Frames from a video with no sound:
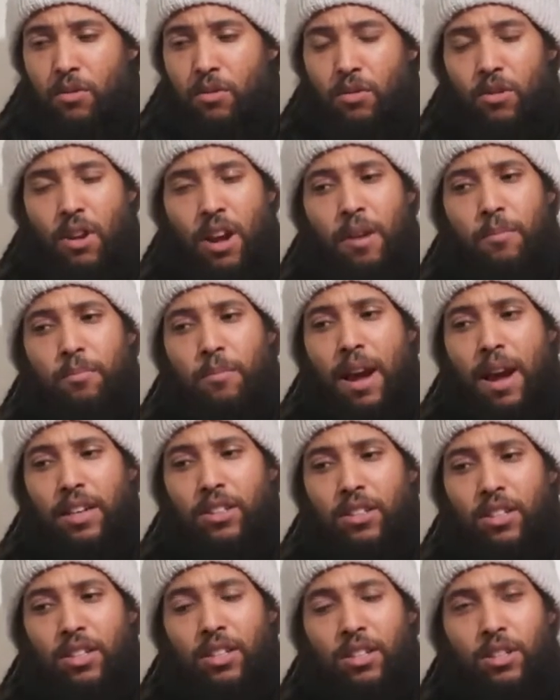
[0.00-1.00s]
Going
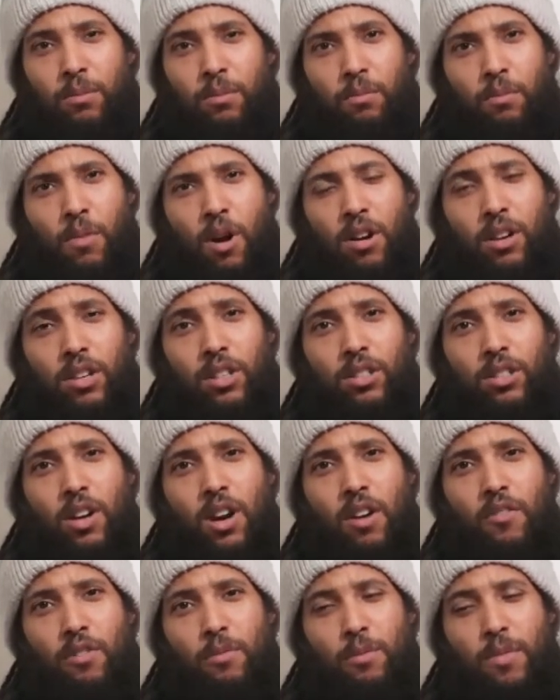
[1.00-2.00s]
back to the Marcus
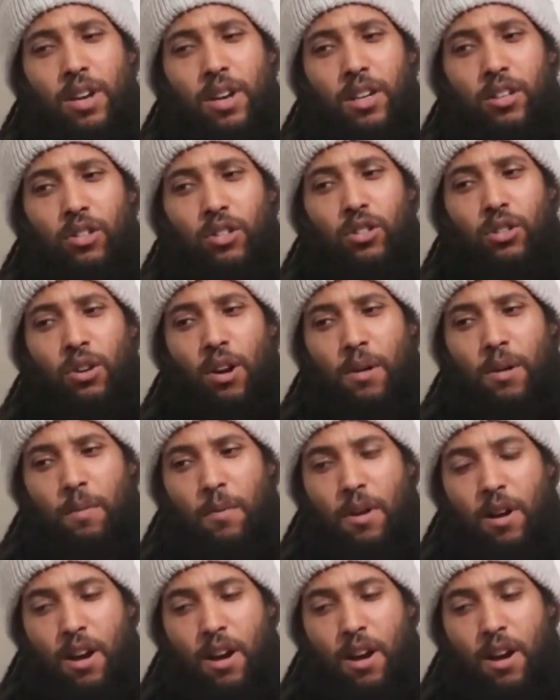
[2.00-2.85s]
Garvey being shot,